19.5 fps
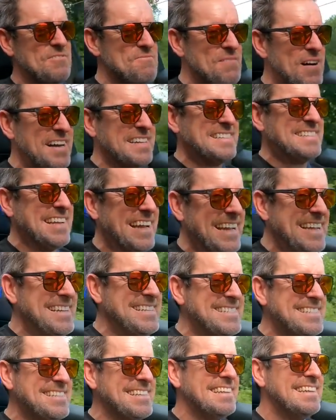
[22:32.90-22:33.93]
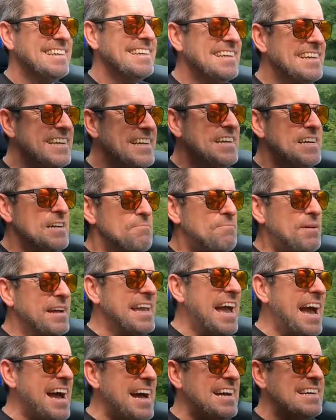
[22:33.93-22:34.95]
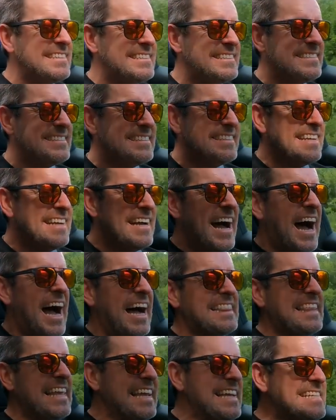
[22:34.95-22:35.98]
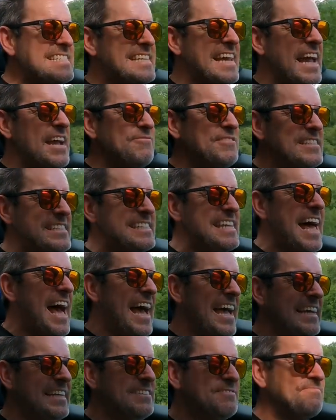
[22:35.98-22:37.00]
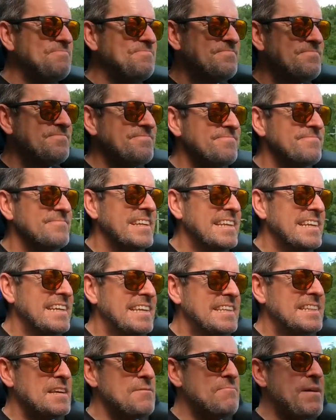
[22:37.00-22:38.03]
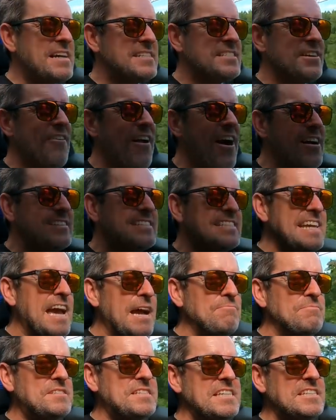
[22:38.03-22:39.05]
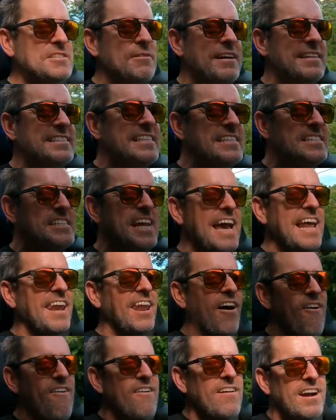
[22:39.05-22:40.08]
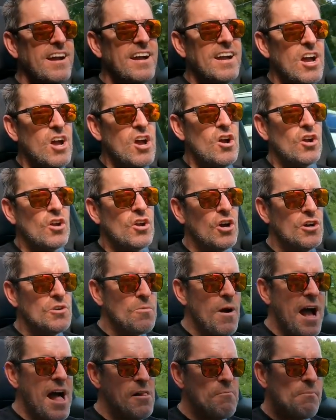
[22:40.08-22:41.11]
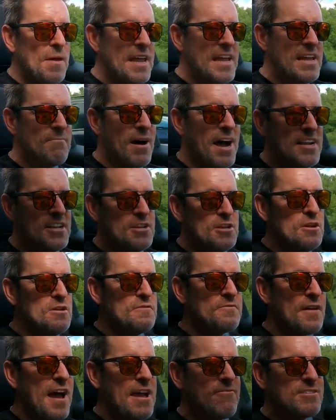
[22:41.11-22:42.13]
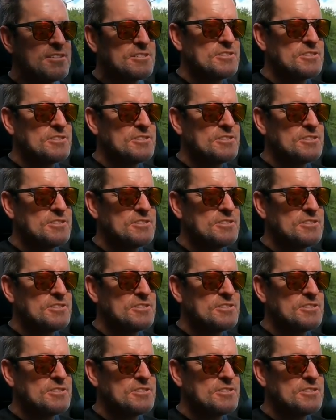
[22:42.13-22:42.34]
my days. But yeah, I think it's safe to say the Maserati MC20 Cielo could well be my new favourite